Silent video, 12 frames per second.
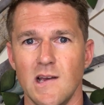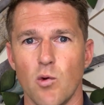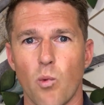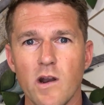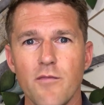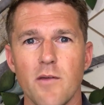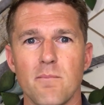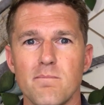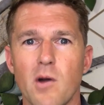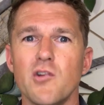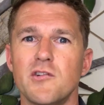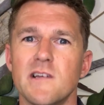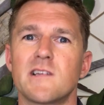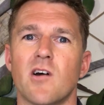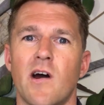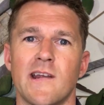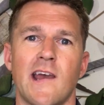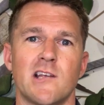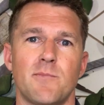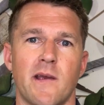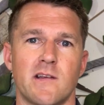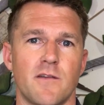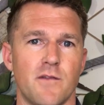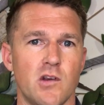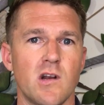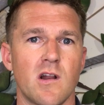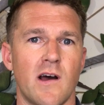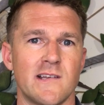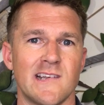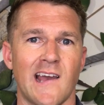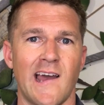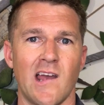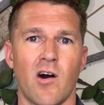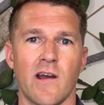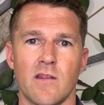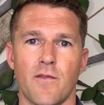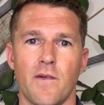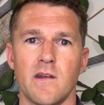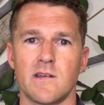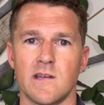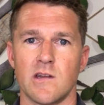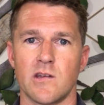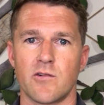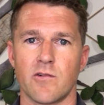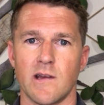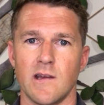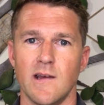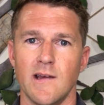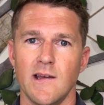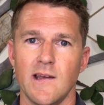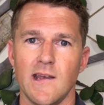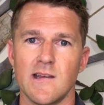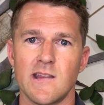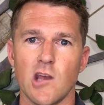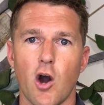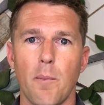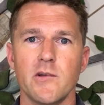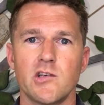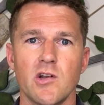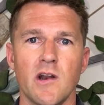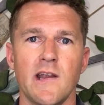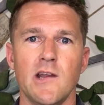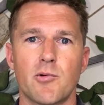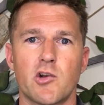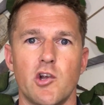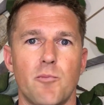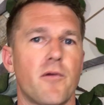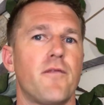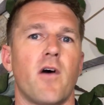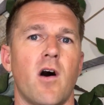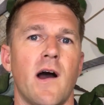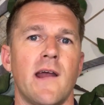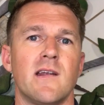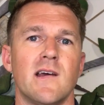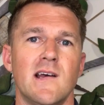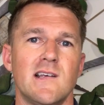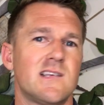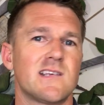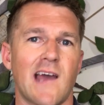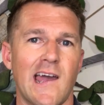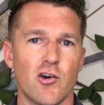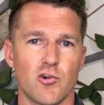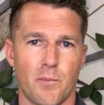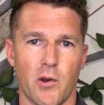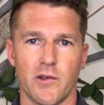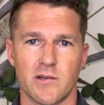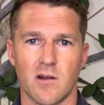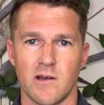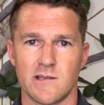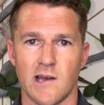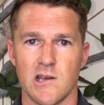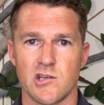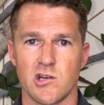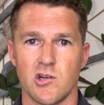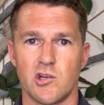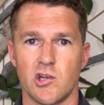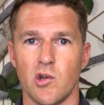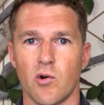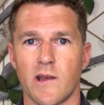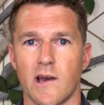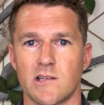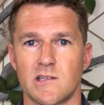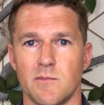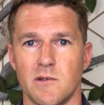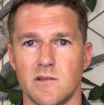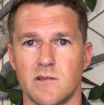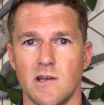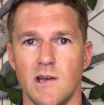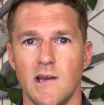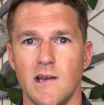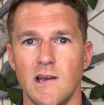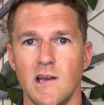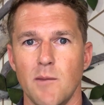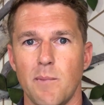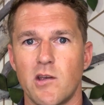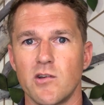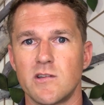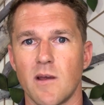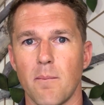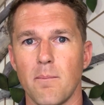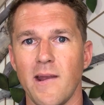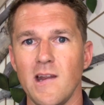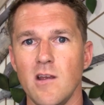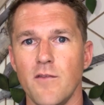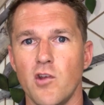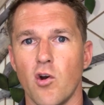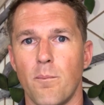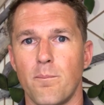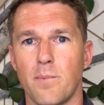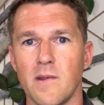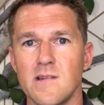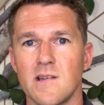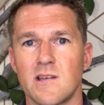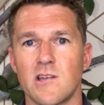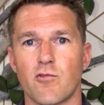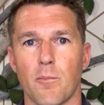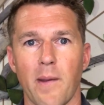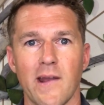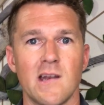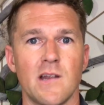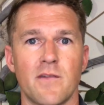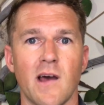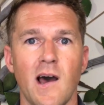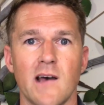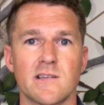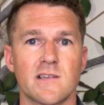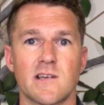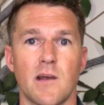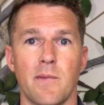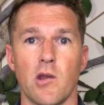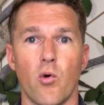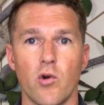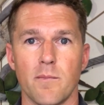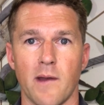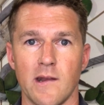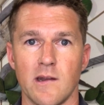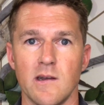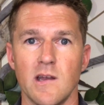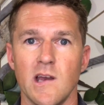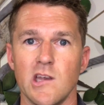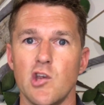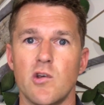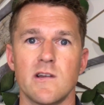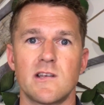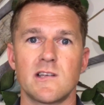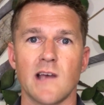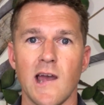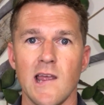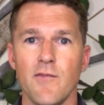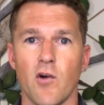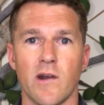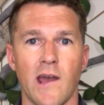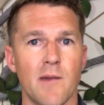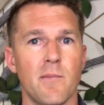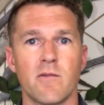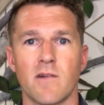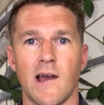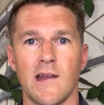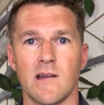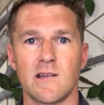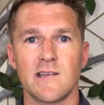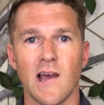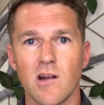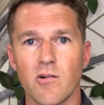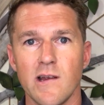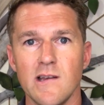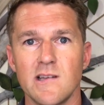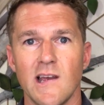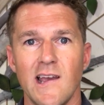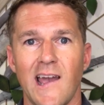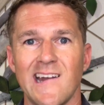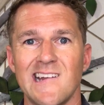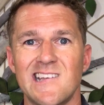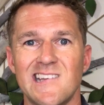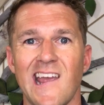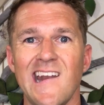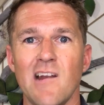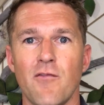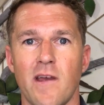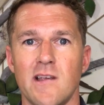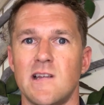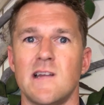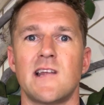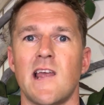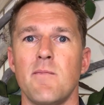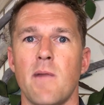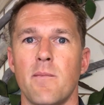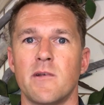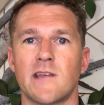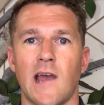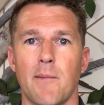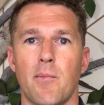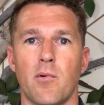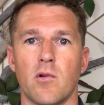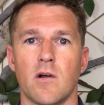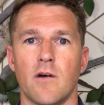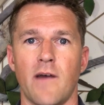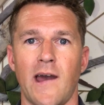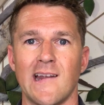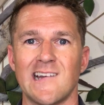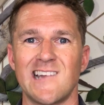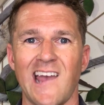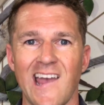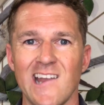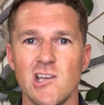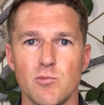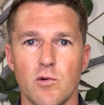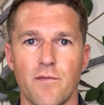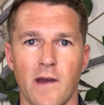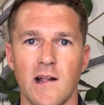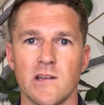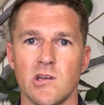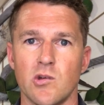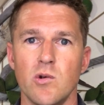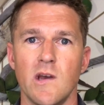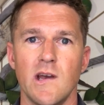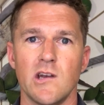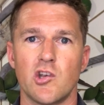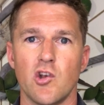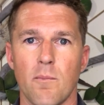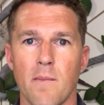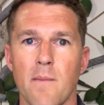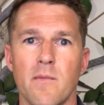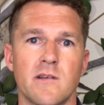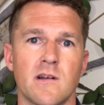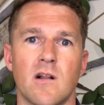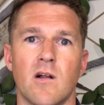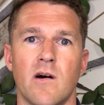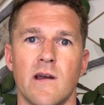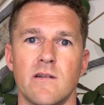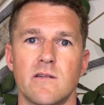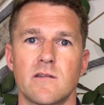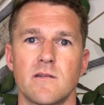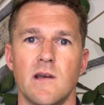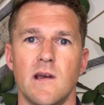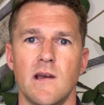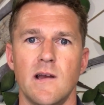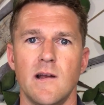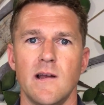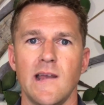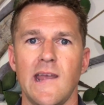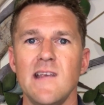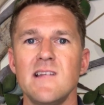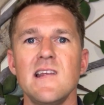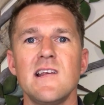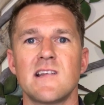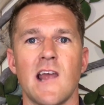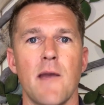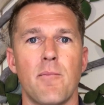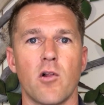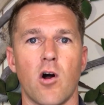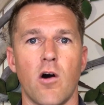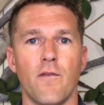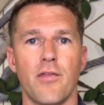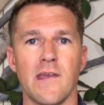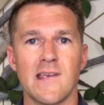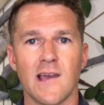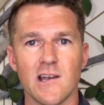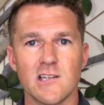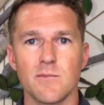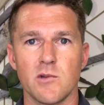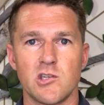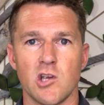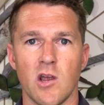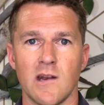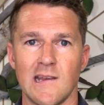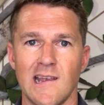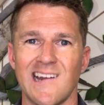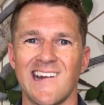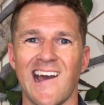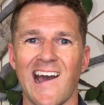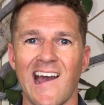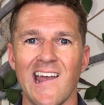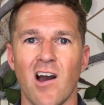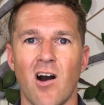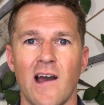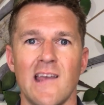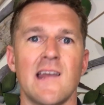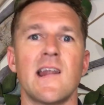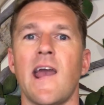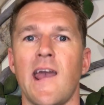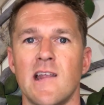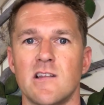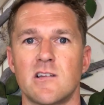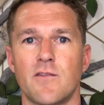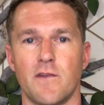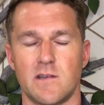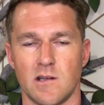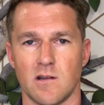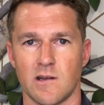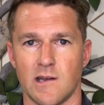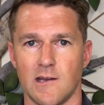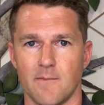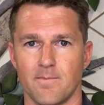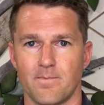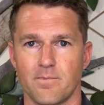One of the most exciting aspects of utilizing AI in the fitness industry is the opportunity to provide scaled personalization to your customers. Because many of your business's repetitive tasks can be automated, you can save on admin-related salaries and instead invest in team members capable of adding tangible value to your members and clients. Here's an example of the customer journey in an AI-enhanced facility.